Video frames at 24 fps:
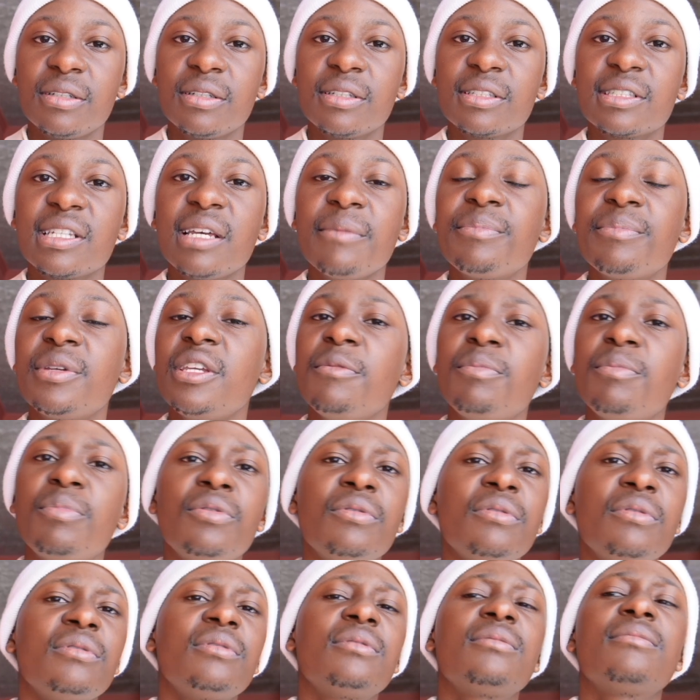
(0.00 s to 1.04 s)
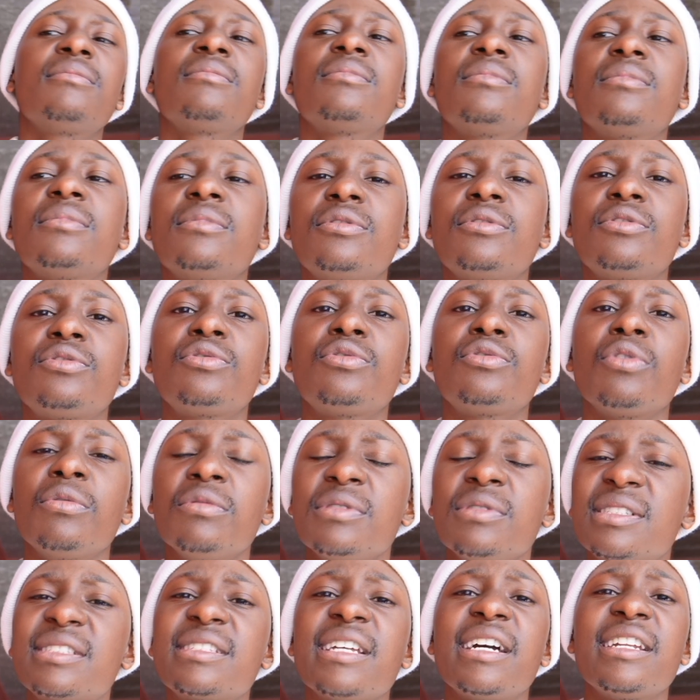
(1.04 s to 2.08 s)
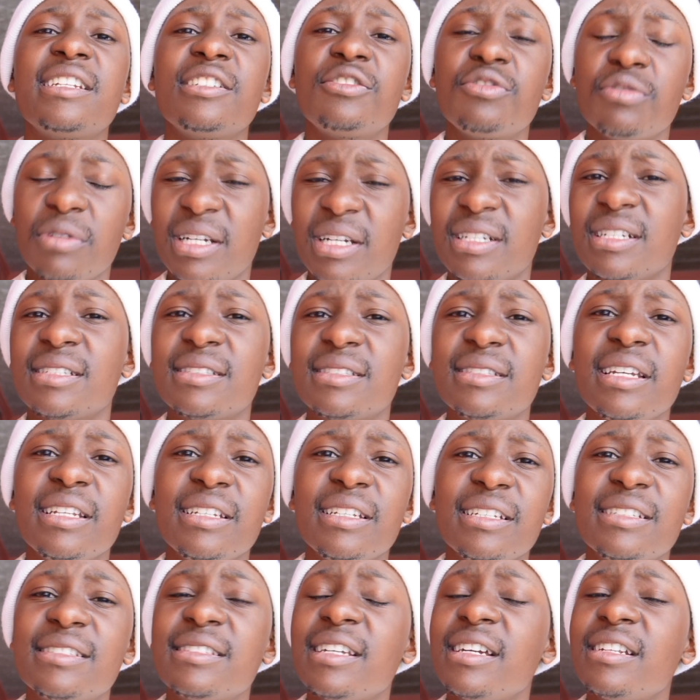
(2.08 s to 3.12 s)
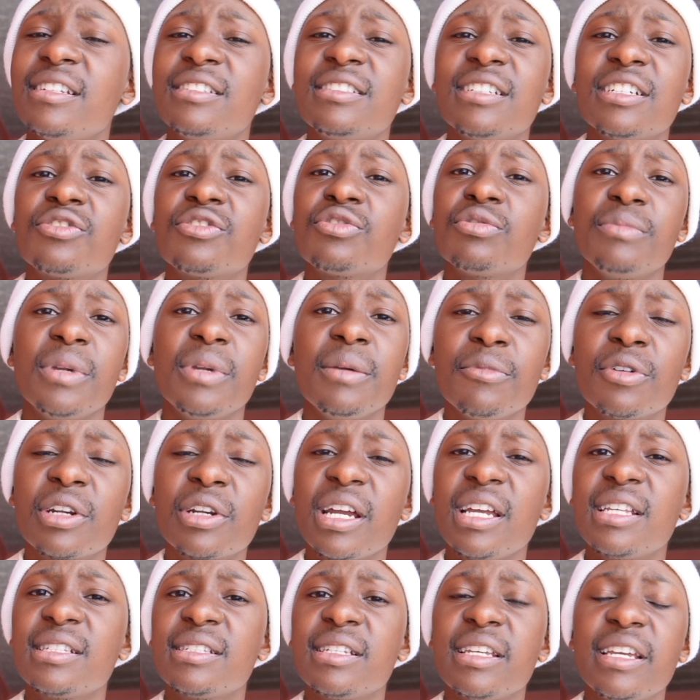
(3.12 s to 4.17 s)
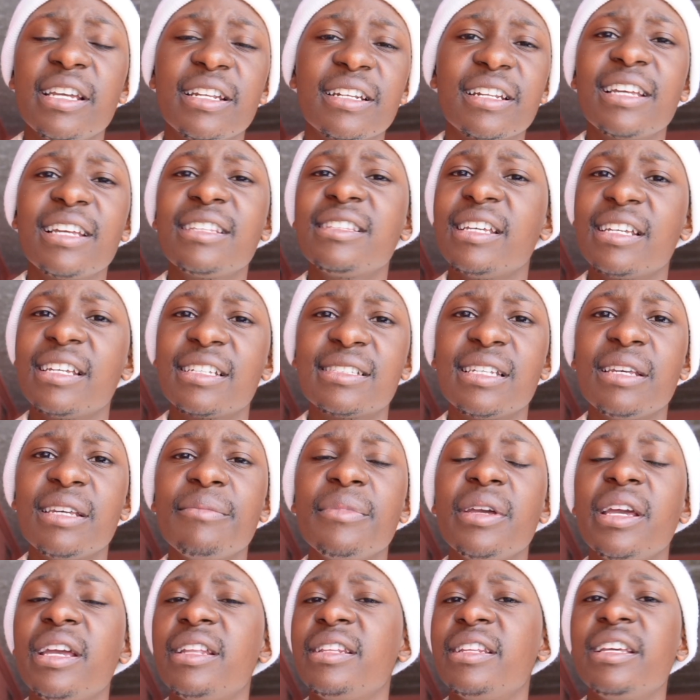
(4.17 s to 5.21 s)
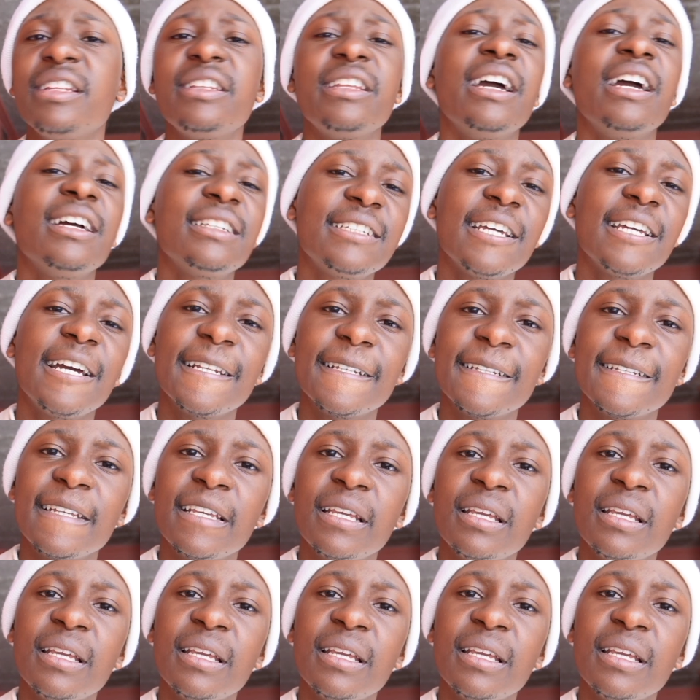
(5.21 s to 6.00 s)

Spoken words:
Some people don't study to understand. They study just to memorize and write the exam, and then they are done.